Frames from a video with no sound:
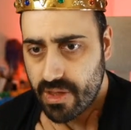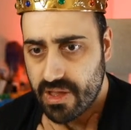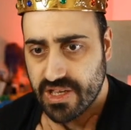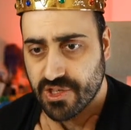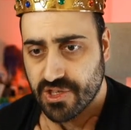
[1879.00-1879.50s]

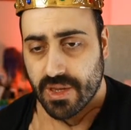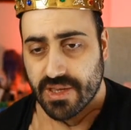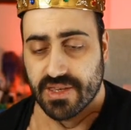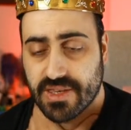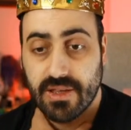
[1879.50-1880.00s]
squig
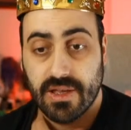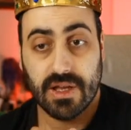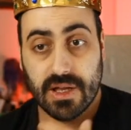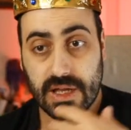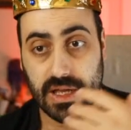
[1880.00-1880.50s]
skin.
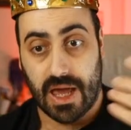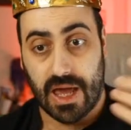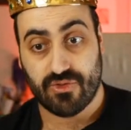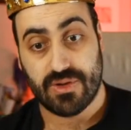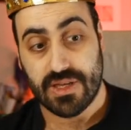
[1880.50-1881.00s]

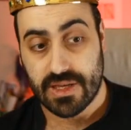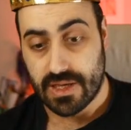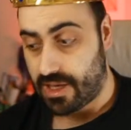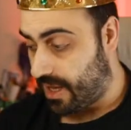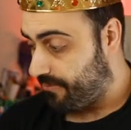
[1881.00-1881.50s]
Actually,
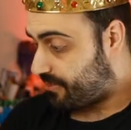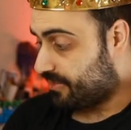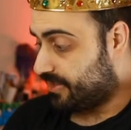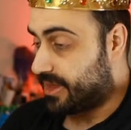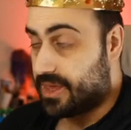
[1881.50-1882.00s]
after
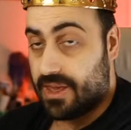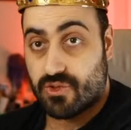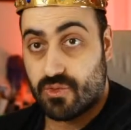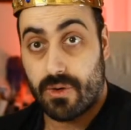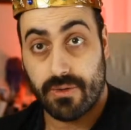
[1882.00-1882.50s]
the Chaos
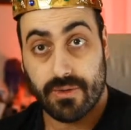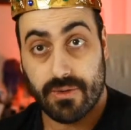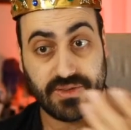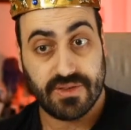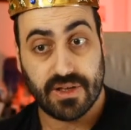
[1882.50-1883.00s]
Warrior
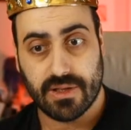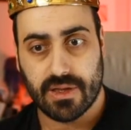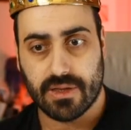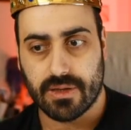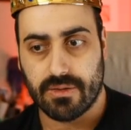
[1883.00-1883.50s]
is done,
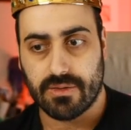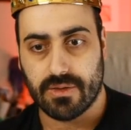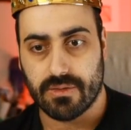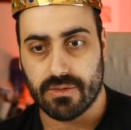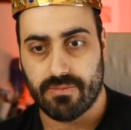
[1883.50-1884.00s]
I'm going
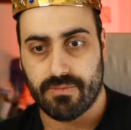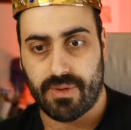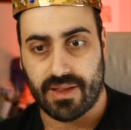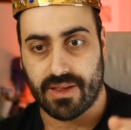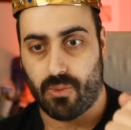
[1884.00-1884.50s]
to
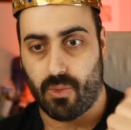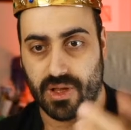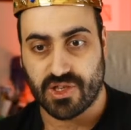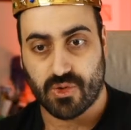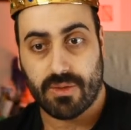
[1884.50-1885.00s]
paint one
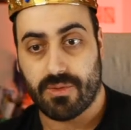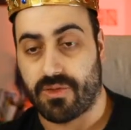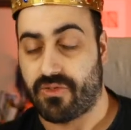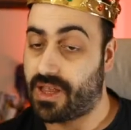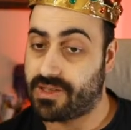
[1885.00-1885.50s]
squig
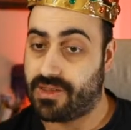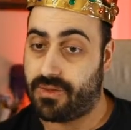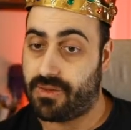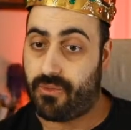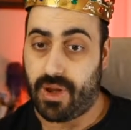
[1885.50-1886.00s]
because that's the
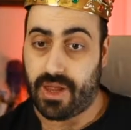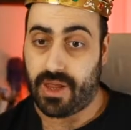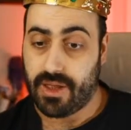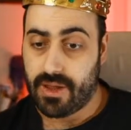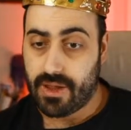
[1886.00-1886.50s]
free
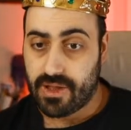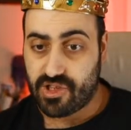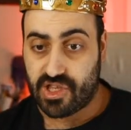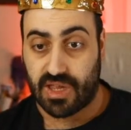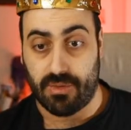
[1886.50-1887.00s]

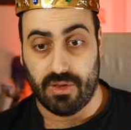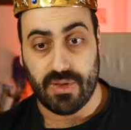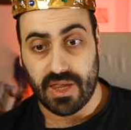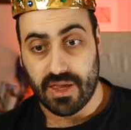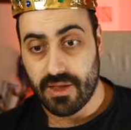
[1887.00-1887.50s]
GW
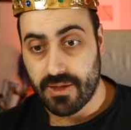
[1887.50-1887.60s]
Mini